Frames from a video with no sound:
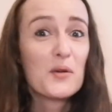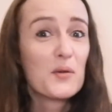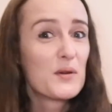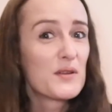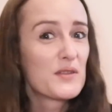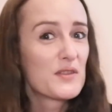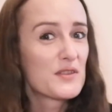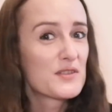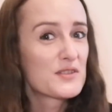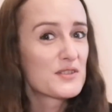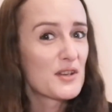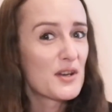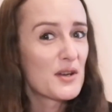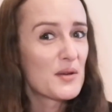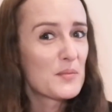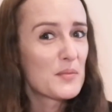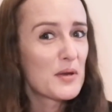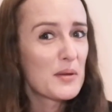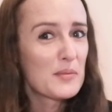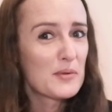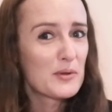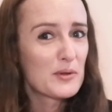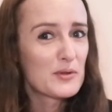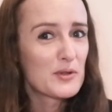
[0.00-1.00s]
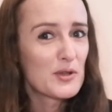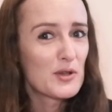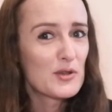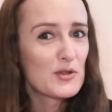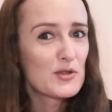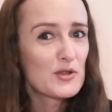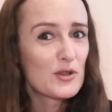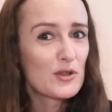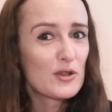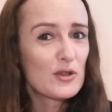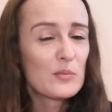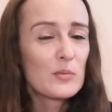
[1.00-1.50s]
with certain people on
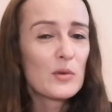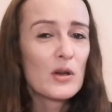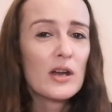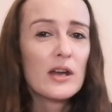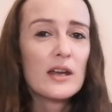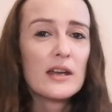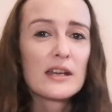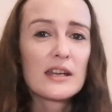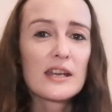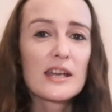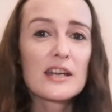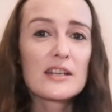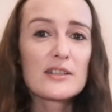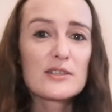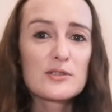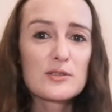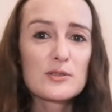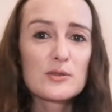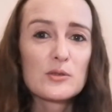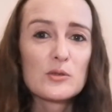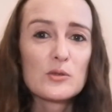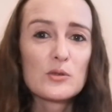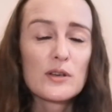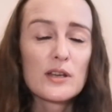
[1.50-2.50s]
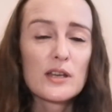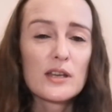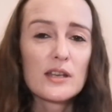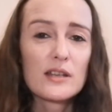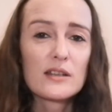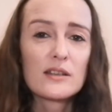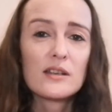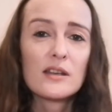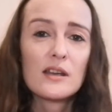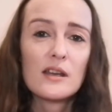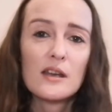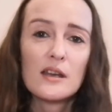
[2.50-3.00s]
YouTube, gets
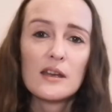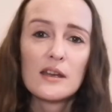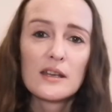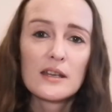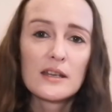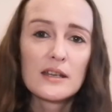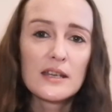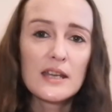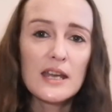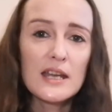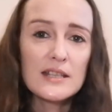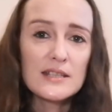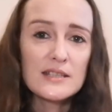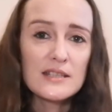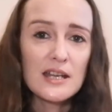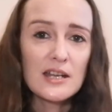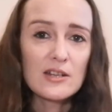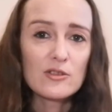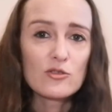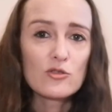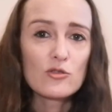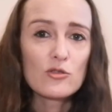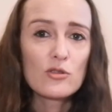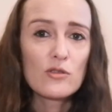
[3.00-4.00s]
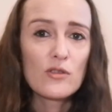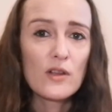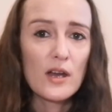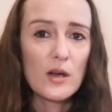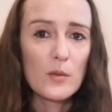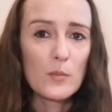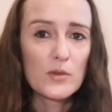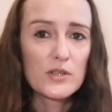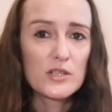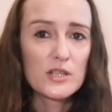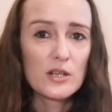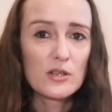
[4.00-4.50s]
talking, gets that truth
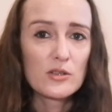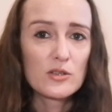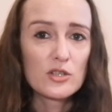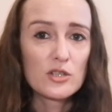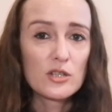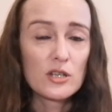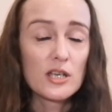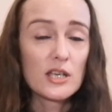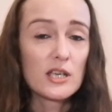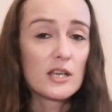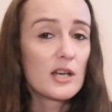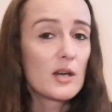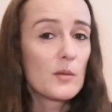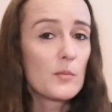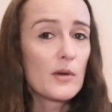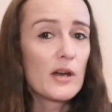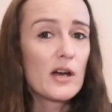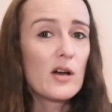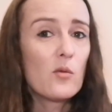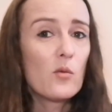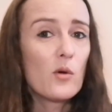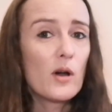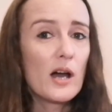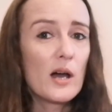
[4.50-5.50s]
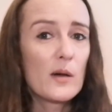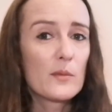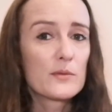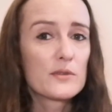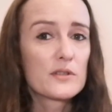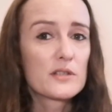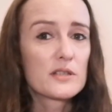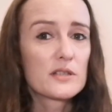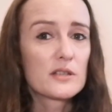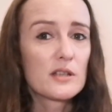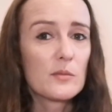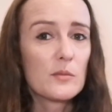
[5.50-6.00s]
out potentially about what happened
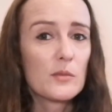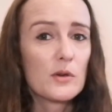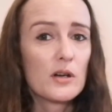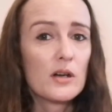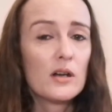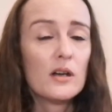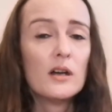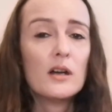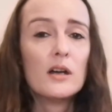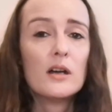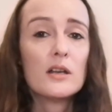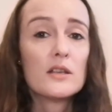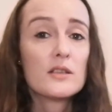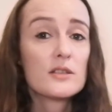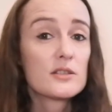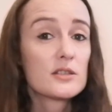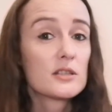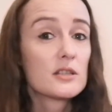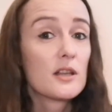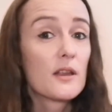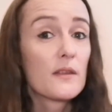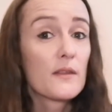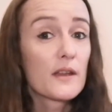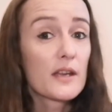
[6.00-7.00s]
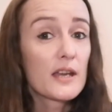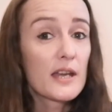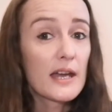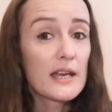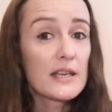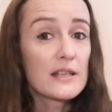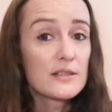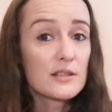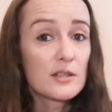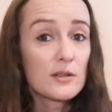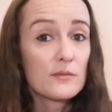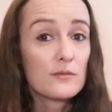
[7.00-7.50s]
to Summer so that the
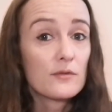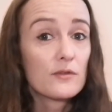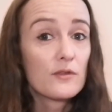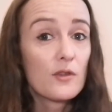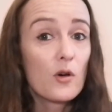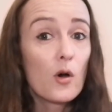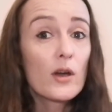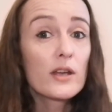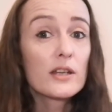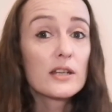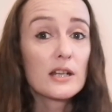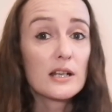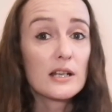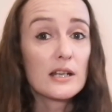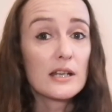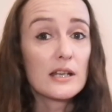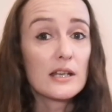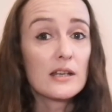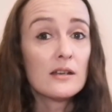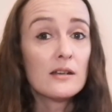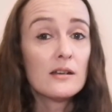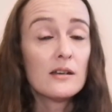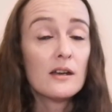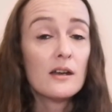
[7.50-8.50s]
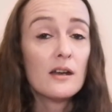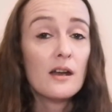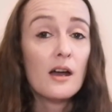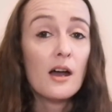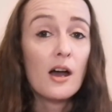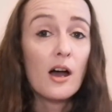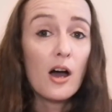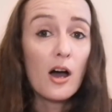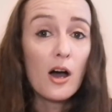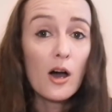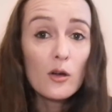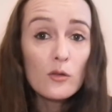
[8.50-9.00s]
case can finally,
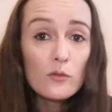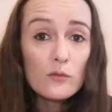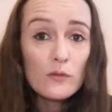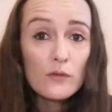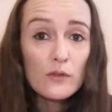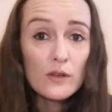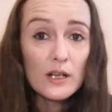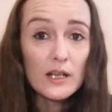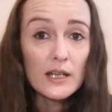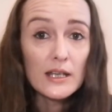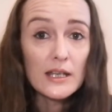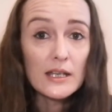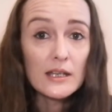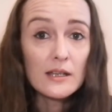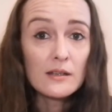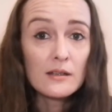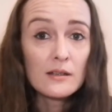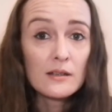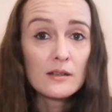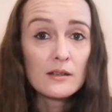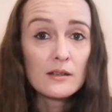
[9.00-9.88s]
hopefully,